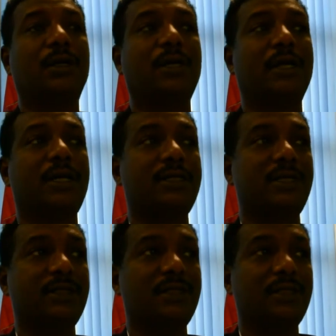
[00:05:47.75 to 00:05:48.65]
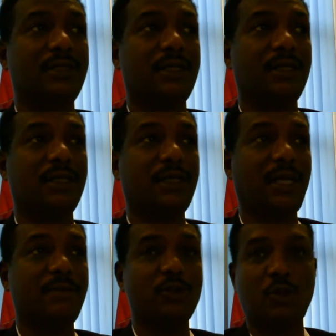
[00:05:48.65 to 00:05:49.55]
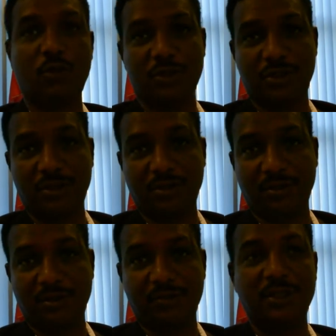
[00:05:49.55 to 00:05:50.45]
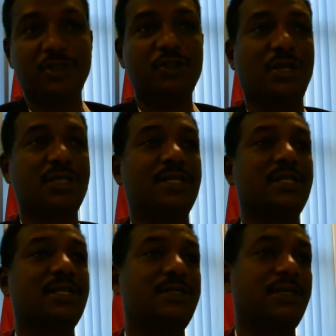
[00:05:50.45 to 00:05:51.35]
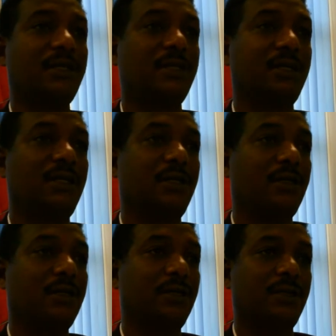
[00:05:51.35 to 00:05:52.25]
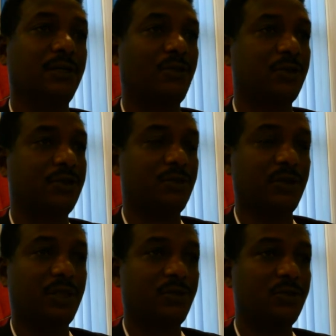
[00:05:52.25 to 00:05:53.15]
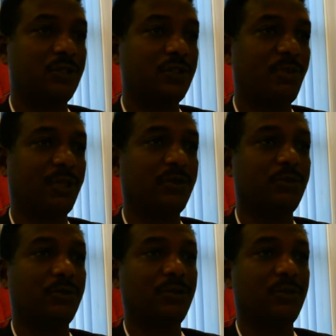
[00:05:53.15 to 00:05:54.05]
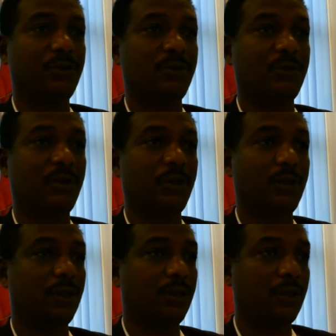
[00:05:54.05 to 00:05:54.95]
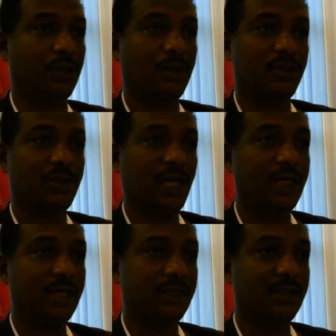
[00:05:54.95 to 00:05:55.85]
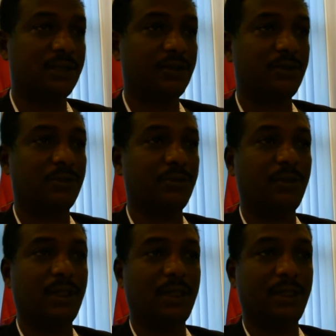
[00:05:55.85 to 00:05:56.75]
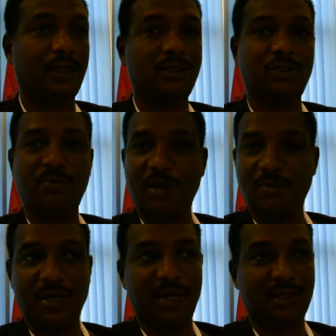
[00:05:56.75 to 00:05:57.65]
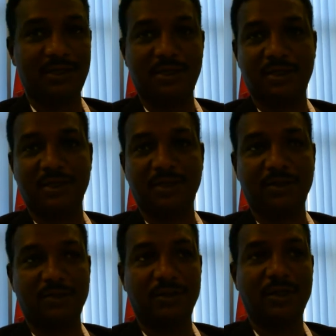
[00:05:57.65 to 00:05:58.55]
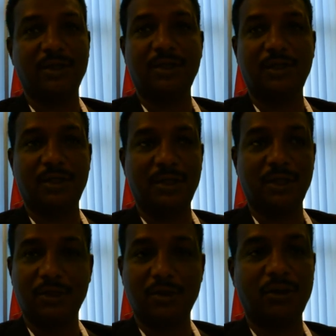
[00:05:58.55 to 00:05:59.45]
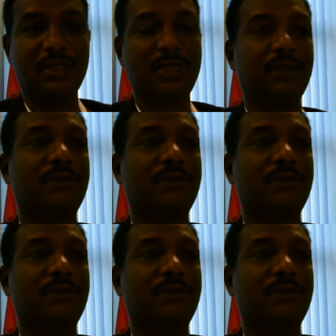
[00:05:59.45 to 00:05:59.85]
raising the claims cost of the insurance industry, cost with respect to salaries, to spare parts, and all that.